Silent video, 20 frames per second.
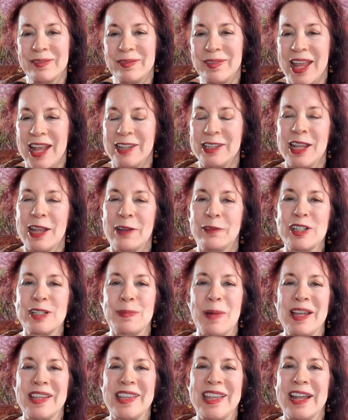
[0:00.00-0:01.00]
And the efforts
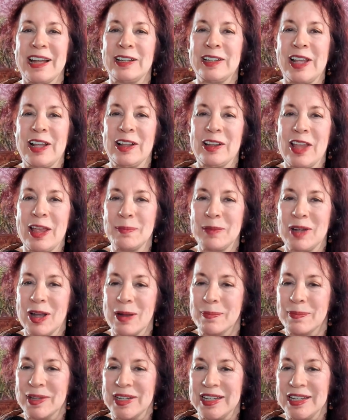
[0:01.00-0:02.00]
by the LLM
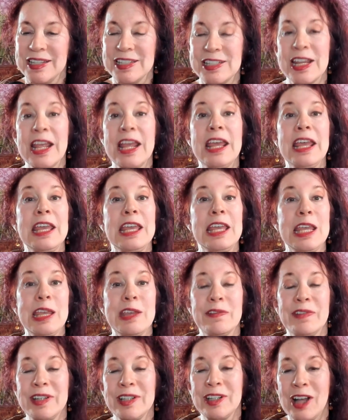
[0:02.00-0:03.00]
companies,
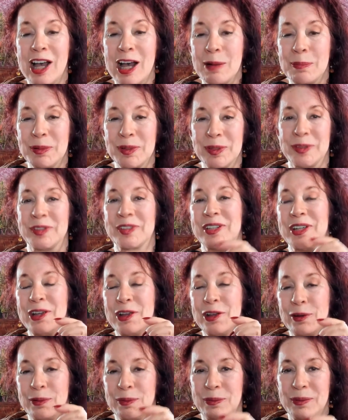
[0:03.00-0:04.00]
even coupled
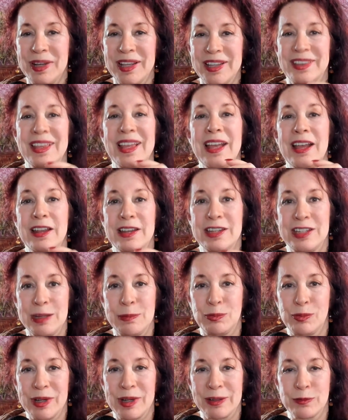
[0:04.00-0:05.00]
with
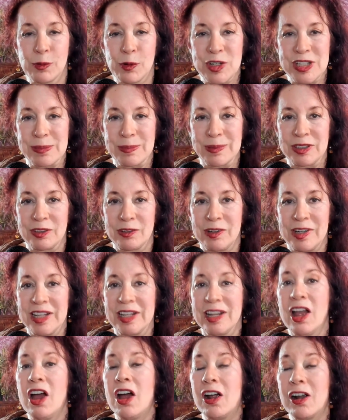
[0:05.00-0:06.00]
deep reinforcement learning,
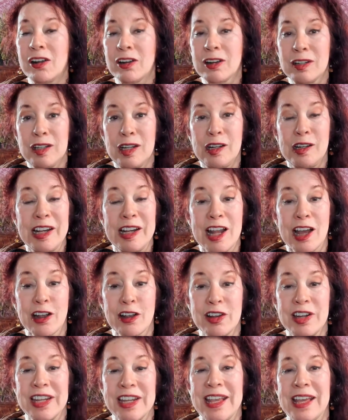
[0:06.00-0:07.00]
are clearly not
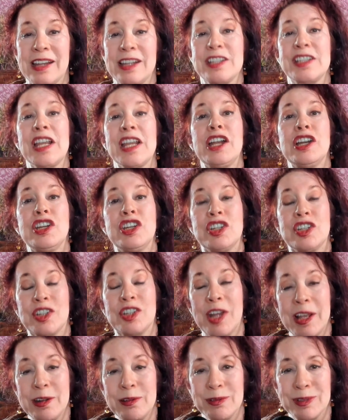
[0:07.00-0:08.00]
going to get us
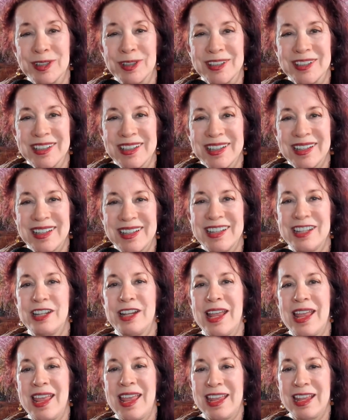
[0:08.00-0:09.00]
general
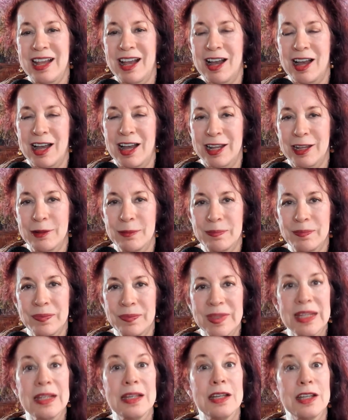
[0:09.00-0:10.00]
AI.
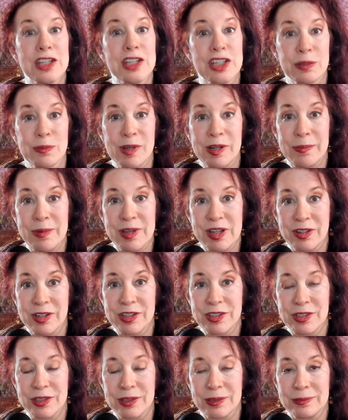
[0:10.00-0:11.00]
So what are we going to
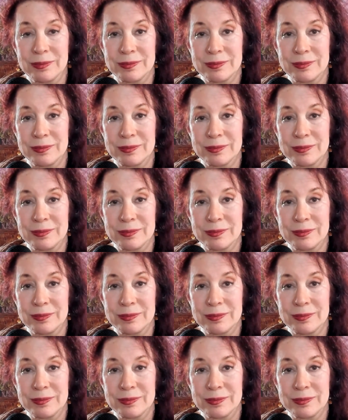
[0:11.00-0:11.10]
do?